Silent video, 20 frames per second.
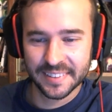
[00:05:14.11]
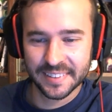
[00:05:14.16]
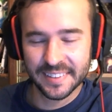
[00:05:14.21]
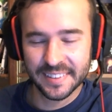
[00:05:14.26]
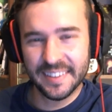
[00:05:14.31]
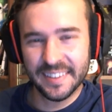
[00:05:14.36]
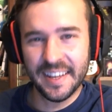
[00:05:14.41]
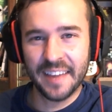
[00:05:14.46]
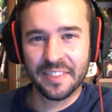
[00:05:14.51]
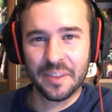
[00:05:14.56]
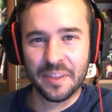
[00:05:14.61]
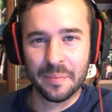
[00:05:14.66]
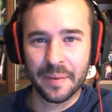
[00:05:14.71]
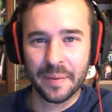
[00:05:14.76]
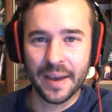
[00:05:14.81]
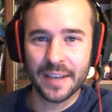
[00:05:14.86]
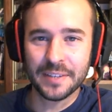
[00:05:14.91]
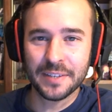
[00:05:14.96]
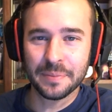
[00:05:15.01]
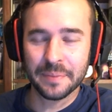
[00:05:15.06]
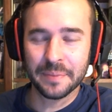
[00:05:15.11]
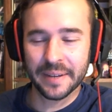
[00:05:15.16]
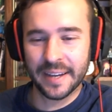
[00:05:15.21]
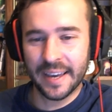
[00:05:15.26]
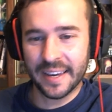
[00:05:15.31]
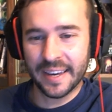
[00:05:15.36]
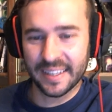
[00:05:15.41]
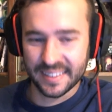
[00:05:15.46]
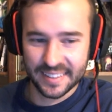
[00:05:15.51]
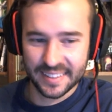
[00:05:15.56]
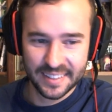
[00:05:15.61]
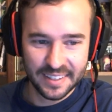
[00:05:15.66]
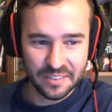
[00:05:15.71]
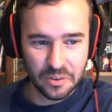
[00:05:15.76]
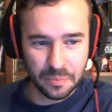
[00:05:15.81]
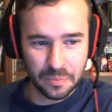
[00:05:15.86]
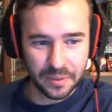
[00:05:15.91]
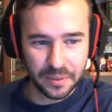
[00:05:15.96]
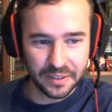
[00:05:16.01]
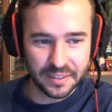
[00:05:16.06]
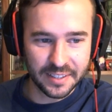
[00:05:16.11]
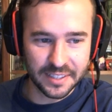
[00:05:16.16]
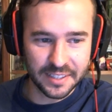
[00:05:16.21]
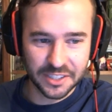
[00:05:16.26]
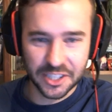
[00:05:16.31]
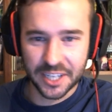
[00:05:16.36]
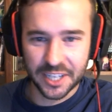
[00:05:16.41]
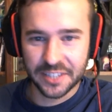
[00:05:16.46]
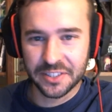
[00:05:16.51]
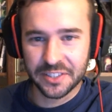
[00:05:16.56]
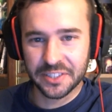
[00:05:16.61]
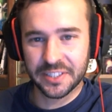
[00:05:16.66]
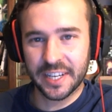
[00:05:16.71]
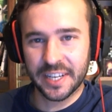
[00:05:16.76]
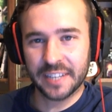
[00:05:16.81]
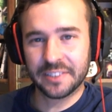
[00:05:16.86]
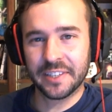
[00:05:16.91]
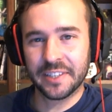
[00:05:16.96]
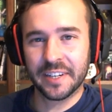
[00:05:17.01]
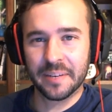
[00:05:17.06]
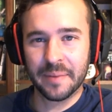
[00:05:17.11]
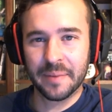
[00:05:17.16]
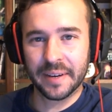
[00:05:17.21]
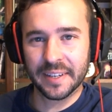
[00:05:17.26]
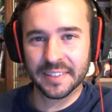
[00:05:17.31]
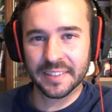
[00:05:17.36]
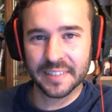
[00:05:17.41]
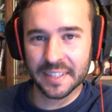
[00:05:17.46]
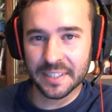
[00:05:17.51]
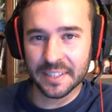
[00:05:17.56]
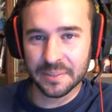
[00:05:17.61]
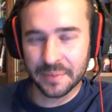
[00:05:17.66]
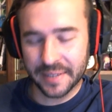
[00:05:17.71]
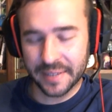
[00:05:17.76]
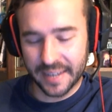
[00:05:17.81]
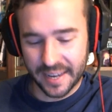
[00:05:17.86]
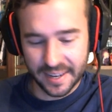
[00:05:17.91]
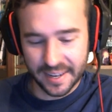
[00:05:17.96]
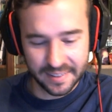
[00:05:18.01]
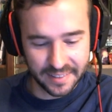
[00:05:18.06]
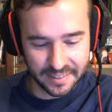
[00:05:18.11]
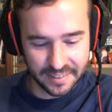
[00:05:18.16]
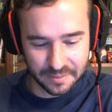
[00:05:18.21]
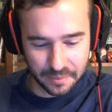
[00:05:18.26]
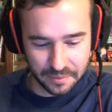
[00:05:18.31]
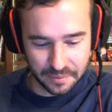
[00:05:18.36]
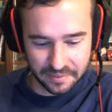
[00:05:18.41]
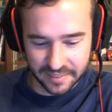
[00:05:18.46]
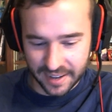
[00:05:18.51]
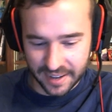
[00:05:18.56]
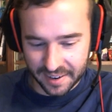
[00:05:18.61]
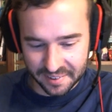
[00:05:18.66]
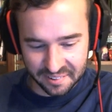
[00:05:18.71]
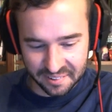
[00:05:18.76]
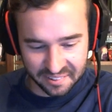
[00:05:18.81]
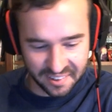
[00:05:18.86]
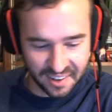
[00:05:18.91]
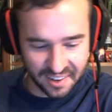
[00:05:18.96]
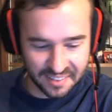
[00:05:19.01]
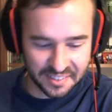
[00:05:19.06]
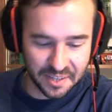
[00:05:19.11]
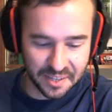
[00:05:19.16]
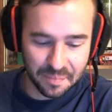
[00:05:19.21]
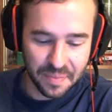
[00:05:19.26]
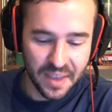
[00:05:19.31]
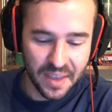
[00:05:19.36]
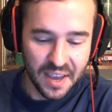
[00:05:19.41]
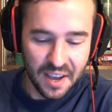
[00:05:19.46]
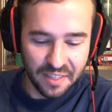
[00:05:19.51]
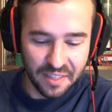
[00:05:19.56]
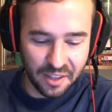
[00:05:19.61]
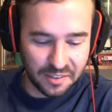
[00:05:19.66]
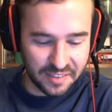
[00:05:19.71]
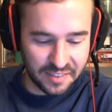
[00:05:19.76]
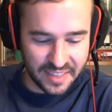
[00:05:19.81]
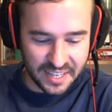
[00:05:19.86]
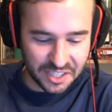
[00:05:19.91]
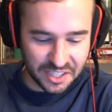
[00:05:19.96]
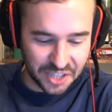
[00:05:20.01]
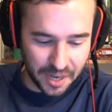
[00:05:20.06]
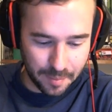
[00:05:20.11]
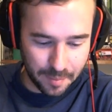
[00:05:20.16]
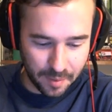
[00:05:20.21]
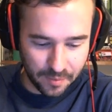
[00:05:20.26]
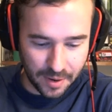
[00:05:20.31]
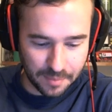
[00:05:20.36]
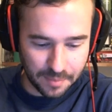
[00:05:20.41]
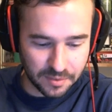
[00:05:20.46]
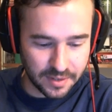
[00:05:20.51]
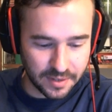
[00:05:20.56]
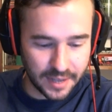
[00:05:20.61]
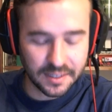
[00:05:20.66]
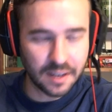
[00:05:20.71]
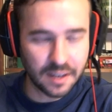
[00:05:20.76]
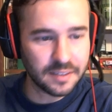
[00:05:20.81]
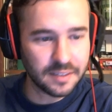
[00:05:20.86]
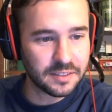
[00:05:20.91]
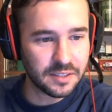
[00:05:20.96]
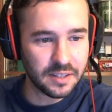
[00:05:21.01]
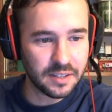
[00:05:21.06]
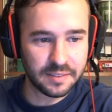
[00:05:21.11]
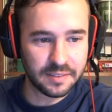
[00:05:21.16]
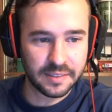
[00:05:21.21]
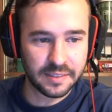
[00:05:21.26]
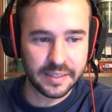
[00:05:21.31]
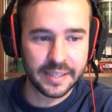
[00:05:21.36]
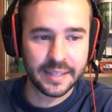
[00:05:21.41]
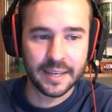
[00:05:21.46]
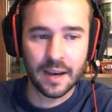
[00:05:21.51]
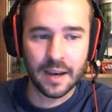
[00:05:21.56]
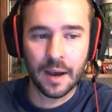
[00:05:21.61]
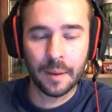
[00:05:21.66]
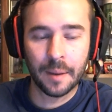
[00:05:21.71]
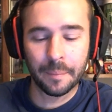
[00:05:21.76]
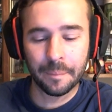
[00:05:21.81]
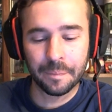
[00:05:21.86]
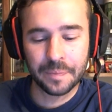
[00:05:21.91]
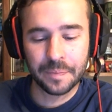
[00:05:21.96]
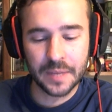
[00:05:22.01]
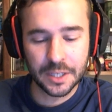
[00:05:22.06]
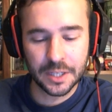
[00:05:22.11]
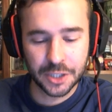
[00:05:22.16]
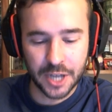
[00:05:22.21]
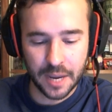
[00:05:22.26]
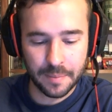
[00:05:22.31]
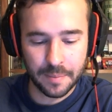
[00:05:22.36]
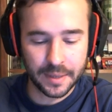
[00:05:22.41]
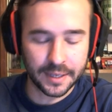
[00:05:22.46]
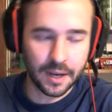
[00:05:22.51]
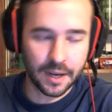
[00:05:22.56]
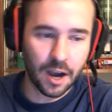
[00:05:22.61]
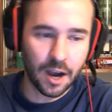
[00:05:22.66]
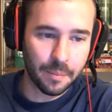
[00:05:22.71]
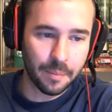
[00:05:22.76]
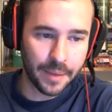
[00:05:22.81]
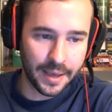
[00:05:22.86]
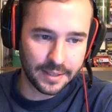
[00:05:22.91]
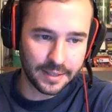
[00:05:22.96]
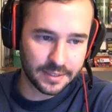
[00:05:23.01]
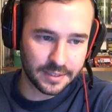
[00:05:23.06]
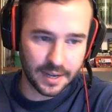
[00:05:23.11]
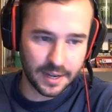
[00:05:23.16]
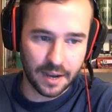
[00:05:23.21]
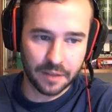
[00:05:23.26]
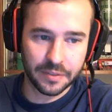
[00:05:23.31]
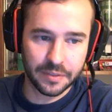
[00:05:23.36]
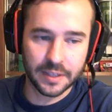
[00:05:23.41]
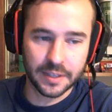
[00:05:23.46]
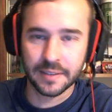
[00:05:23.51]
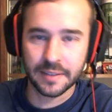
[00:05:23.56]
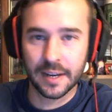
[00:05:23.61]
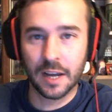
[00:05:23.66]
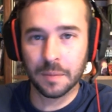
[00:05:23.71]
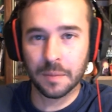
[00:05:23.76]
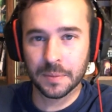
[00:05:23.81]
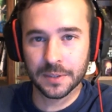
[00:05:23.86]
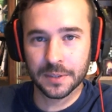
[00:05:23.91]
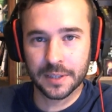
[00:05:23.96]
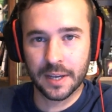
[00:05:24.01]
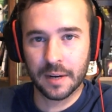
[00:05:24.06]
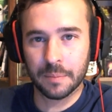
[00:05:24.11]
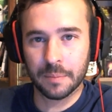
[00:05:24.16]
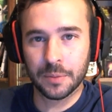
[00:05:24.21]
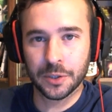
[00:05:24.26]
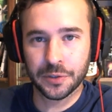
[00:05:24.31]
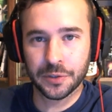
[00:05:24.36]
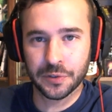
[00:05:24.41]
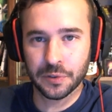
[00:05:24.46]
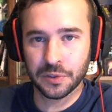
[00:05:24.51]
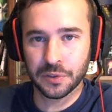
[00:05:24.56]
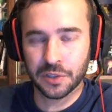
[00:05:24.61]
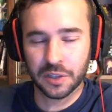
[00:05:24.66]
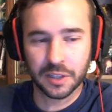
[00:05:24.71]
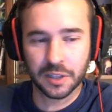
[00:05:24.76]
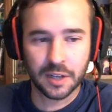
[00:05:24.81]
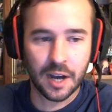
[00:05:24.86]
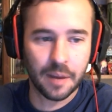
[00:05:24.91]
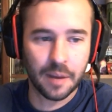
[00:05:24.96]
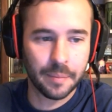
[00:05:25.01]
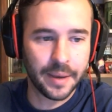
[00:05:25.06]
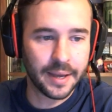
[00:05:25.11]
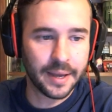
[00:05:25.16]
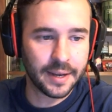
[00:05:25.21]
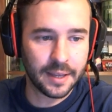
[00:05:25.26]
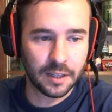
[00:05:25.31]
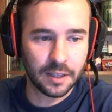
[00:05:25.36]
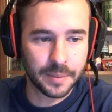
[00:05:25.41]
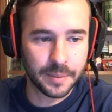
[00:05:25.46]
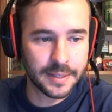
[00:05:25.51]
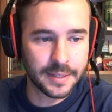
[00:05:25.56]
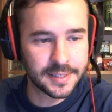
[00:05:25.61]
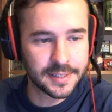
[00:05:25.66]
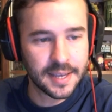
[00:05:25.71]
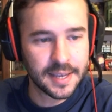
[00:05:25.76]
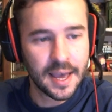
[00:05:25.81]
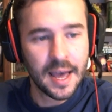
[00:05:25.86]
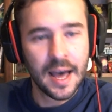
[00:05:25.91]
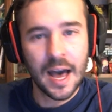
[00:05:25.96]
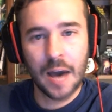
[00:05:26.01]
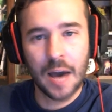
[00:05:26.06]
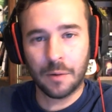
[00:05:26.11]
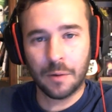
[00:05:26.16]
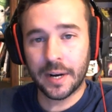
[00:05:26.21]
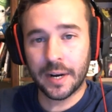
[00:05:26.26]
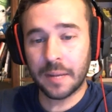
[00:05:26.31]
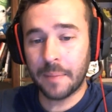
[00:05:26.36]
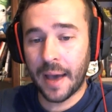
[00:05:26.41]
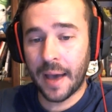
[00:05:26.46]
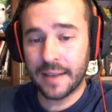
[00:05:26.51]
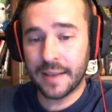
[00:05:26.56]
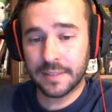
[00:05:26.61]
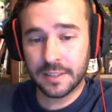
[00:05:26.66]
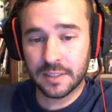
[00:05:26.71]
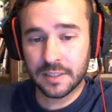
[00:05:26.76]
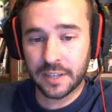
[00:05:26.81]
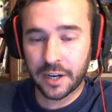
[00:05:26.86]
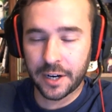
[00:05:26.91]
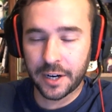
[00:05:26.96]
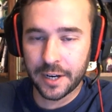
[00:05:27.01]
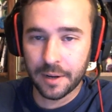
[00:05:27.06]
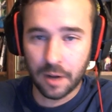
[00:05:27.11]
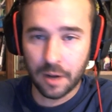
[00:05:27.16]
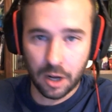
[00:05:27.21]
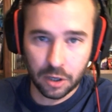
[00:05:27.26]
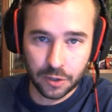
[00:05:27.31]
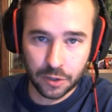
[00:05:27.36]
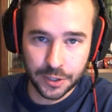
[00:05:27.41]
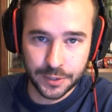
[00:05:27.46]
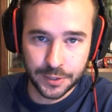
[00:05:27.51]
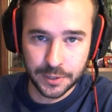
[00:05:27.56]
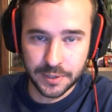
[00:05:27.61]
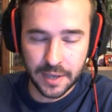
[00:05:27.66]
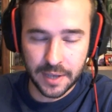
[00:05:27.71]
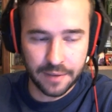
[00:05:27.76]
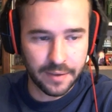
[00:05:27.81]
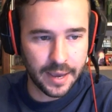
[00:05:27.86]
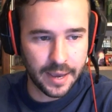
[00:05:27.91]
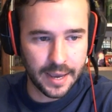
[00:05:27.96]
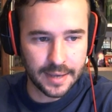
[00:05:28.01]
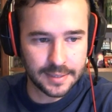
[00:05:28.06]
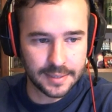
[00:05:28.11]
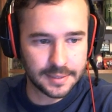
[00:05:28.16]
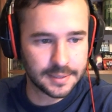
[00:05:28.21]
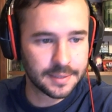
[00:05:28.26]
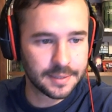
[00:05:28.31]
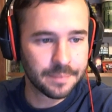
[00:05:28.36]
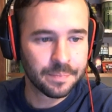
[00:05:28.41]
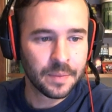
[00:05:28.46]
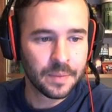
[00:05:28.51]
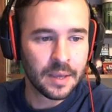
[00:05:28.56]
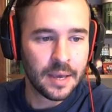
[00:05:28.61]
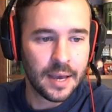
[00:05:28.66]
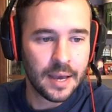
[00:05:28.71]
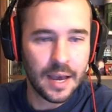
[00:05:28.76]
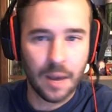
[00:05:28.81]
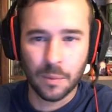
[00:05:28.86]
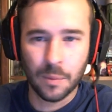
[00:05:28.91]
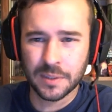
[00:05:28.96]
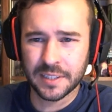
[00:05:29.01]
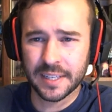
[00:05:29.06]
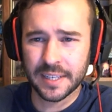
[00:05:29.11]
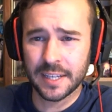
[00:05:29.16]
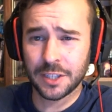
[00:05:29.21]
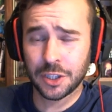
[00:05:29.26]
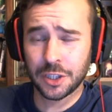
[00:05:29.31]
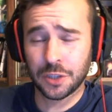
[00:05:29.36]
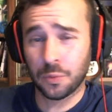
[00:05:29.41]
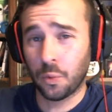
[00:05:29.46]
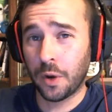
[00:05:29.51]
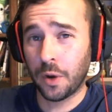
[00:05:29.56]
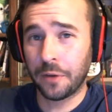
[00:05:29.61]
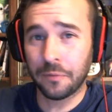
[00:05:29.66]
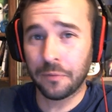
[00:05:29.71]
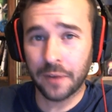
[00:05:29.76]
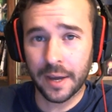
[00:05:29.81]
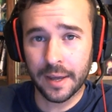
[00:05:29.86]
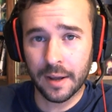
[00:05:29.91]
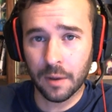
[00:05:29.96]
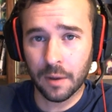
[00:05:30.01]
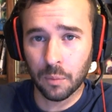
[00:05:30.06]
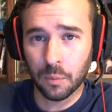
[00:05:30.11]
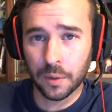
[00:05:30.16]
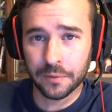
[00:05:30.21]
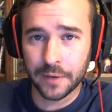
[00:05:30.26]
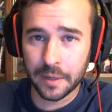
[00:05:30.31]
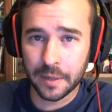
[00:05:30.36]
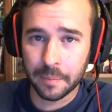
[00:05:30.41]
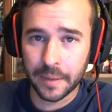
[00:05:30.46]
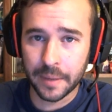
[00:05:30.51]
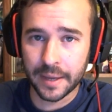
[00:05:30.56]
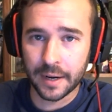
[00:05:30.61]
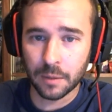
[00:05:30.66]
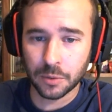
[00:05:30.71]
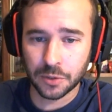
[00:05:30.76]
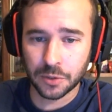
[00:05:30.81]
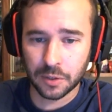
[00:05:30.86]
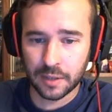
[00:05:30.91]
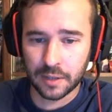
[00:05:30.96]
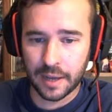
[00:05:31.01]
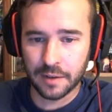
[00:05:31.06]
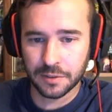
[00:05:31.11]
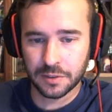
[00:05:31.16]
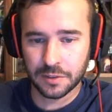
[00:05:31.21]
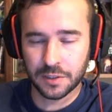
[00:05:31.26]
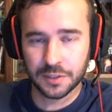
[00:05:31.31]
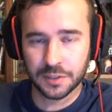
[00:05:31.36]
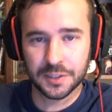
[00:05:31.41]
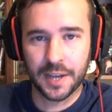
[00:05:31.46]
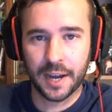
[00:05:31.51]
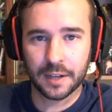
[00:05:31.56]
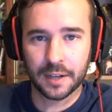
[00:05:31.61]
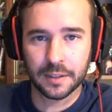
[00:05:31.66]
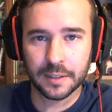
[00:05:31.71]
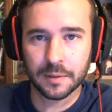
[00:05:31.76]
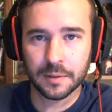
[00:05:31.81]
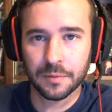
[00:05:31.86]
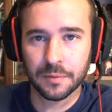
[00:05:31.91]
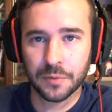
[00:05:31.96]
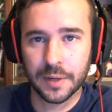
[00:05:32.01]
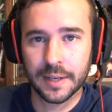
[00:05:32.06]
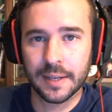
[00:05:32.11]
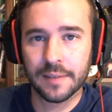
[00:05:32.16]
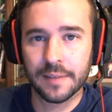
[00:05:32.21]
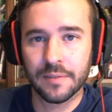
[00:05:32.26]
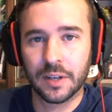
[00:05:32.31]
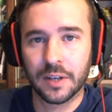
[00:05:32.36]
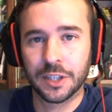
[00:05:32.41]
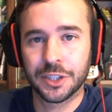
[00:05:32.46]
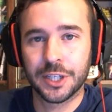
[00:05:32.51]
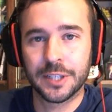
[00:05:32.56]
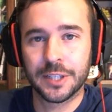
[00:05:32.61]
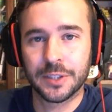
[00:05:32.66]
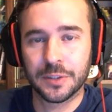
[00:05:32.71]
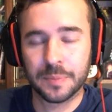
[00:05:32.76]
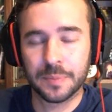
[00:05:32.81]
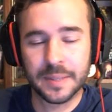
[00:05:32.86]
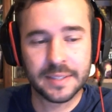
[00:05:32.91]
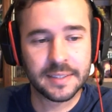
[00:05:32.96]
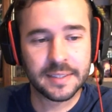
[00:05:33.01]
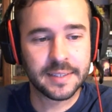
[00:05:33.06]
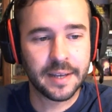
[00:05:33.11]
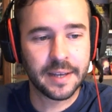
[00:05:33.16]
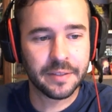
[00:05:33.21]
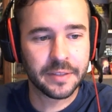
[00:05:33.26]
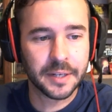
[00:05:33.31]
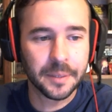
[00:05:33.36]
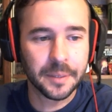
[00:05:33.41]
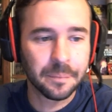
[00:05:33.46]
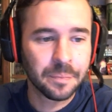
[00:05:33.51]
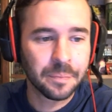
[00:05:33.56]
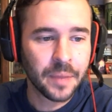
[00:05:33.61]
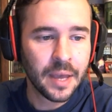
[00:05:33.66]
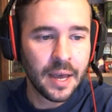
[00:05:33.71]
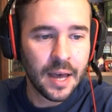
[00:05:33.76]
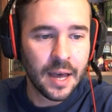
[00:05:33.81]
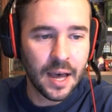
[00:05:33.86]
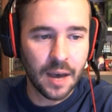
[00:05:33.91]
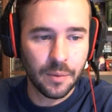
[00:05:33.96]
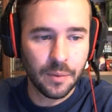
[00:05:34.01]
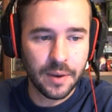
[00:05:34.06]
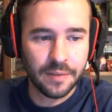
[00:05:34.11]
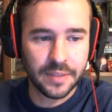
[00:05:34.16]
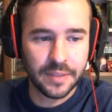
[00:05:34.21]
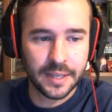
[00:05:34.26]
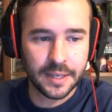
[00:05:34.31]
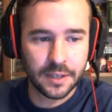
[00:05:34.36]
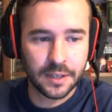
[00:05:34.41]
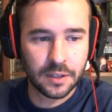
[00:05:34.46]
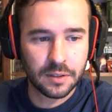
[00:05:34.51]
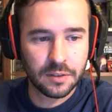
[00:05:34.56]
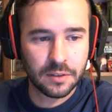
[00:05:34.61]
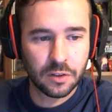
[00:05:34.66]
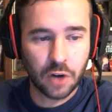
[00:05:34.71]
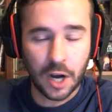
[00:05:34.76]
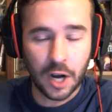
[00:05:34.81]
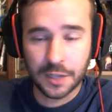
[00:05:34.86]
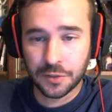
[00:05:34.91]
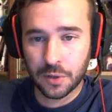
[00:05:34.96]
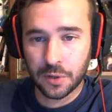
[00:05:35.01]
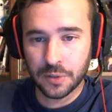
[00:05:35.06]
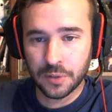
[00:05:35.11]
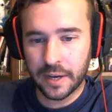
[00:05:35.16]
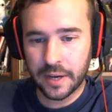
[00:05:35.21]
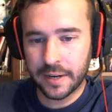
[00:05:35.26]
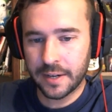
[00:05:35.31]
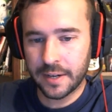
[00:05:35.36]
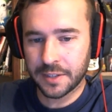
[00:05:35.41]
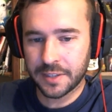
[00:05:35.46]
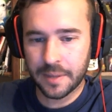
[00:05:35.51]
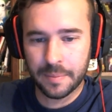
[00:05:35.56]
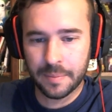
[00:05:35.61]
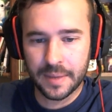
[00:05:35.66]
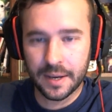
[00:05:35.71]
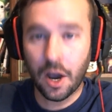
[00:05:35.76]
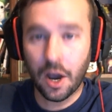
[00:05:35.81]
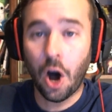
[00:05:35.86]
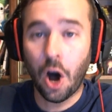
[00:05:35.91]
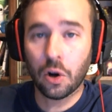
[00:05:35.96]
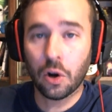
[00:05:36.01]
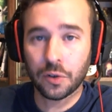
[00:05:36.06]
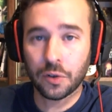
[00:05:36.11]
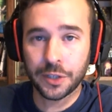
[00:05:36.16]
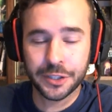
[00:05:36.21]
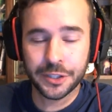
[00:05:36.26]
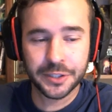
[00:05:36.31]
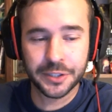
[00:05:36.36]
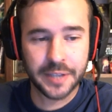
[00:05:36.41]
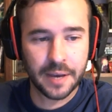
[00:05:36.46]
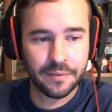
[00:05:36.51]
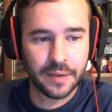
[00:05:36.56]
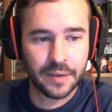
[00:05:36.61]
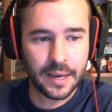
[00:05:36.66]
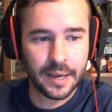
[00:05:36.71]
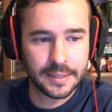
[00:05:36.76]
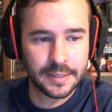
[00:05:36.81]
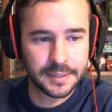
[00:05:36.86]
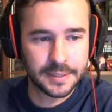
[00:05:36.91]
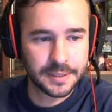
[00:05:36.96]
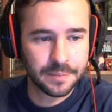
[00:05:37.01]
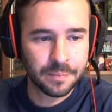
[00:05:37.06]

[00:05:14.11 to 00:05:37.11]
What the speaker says: not the best, but hey, we're building an Enchantress deck, trying to make it as good as we can, and that's what we've got going on. So those are the enchantment ramps. Next on is the enchantment combat style things that help us kind of push through certain combat elements. Running Mass Hysteria, all creatures have haste. Once again, it's just one red mana, which will allow us to start cycling if we have any of our Enchantress pieces out there. We have the Crossroads out here, same thing. All creatures have haste.